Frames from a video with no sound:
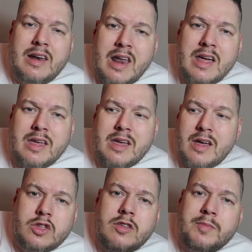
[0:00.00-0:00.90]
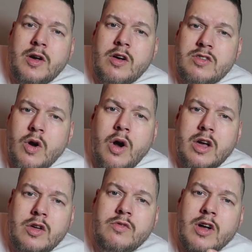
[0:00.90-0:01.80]
Like, just because
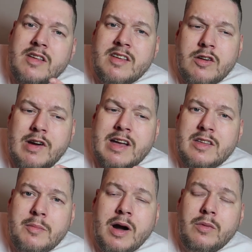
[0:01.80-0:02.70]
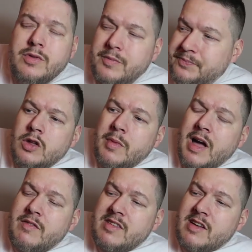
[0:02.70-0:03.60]
you've got a cigarette in your mouth, you might
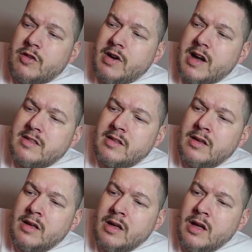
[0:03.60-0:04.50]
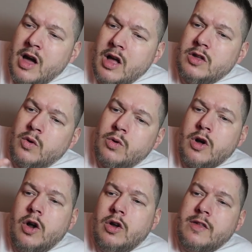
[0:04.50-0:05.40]
have a cigarette, and you're going,
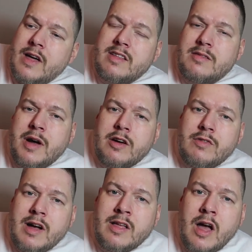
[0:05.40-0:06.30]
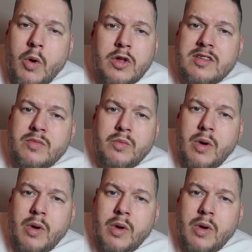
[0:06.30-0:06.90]
oh, look at that smack rat. What?